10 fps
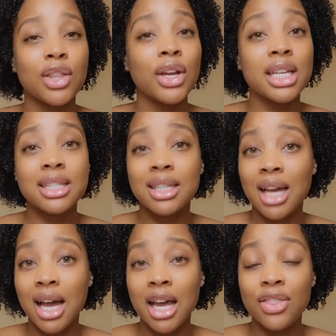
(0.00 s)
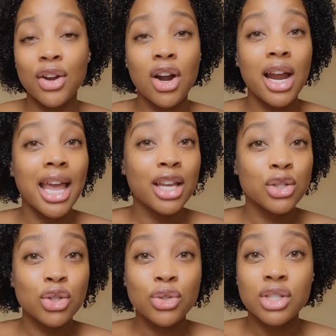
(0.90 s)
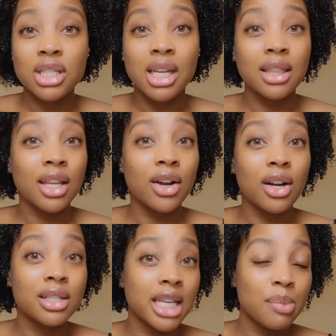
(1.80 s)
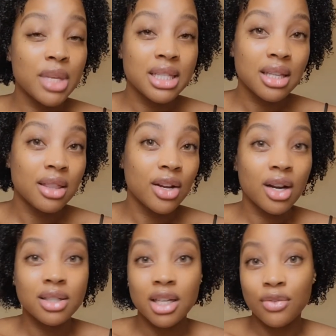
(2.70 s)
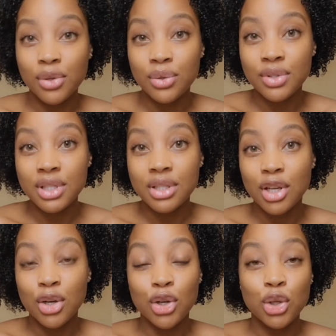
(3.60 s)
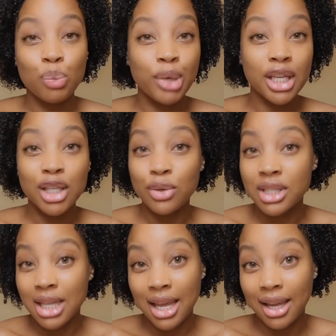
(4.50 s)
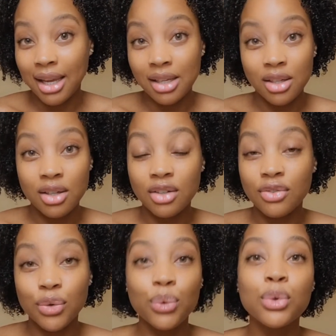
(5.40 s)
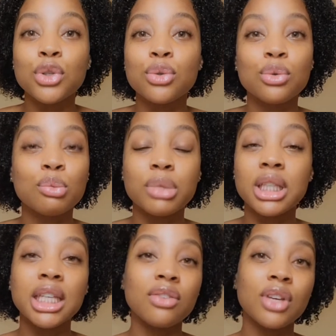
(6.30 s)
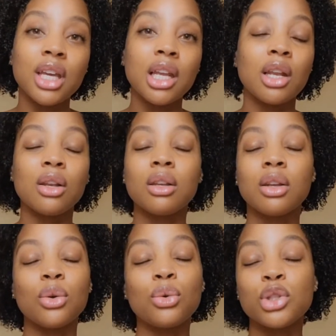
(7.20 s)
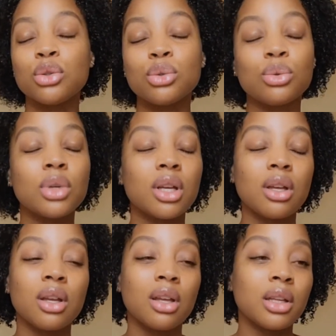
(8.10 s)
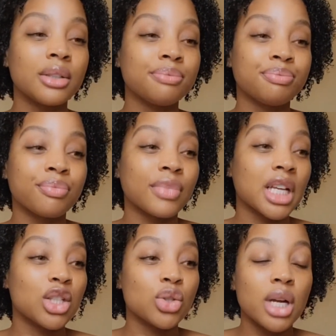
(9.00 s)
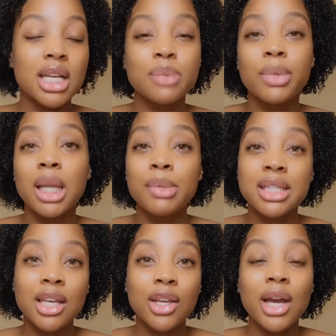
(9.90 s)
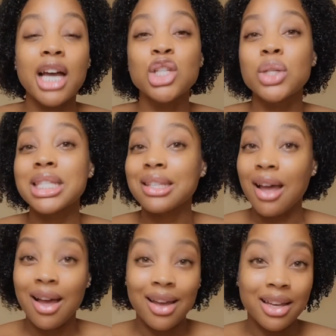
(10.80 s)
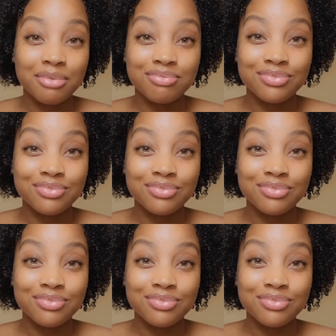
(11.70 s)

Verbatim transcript: There is a God. There are angels, just like there are demons and there are devils. You know, you pick your side, who you believe in and who you trust. But let me tell you, I trust God.